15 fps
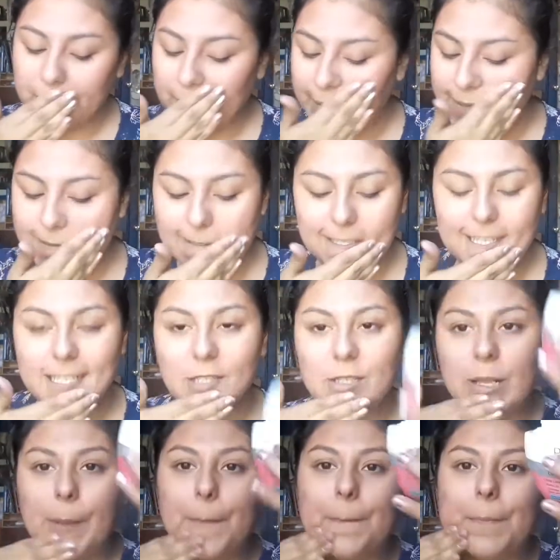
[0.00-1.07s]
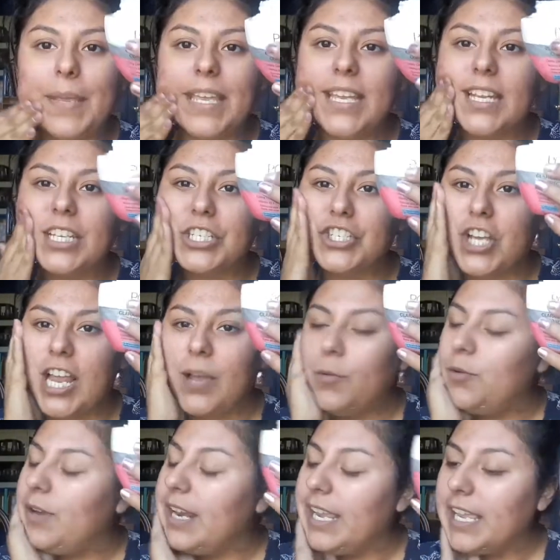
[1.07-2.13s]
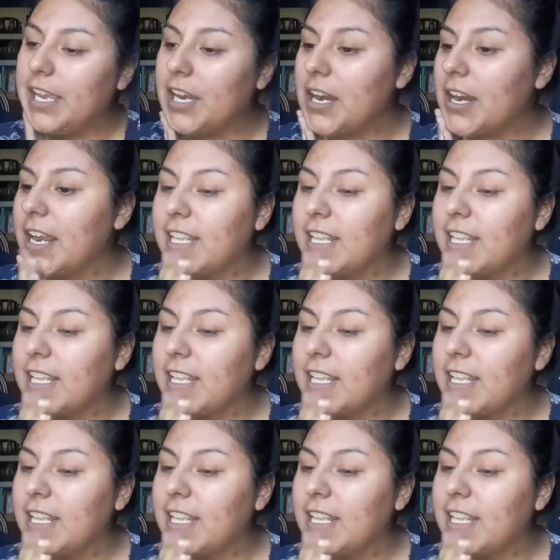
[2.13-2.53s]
It's this big giant one right here.